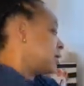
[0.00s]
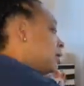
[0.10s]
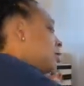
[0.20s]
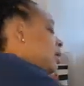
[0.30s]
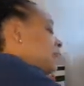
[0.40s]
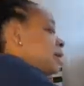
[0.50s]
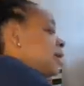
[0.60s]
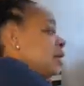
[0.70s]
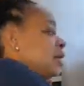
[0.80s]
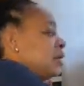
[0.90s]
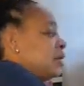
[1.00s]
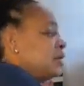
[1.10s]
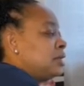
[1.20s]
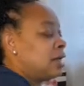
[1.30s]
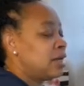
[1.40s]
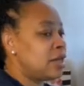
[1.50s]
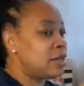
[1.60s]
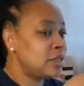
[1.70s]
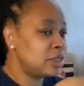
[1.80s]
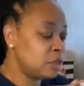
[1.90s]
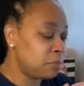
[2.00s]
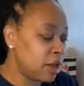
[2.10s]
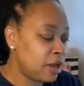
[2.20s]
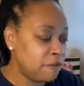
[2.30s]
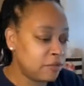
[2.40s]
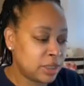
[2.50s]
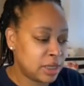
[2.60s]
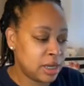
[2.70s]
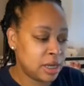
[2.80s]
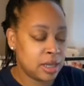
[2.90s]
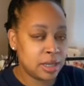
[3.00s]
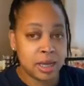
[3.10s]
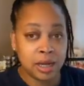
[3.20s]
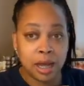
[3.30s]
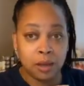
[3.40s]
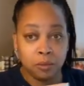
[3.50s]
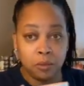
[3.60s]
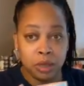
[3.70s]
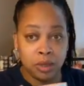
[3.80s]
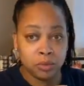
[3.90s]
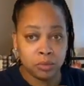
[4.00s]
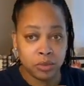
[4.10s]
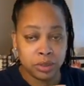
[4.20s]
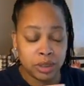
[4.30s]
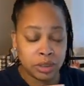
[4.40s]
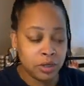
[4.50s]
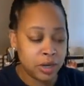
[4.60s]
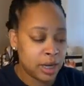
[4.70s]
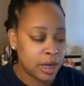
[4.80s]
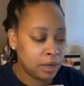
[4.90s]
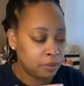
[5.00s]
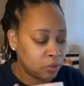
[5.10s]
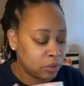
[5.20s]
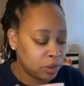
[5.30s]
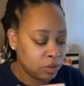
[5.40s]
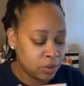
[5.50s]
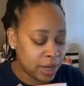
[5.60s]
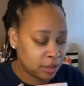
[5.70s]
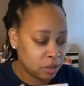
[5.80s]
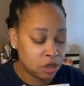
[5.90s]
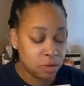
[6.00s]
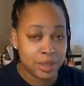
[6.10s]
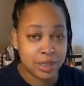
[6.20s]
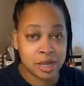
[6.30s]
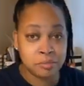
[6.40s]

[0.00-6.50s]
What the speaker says: So let me get another sip of tea, and then we are going to start, and I'm going to actually start my timer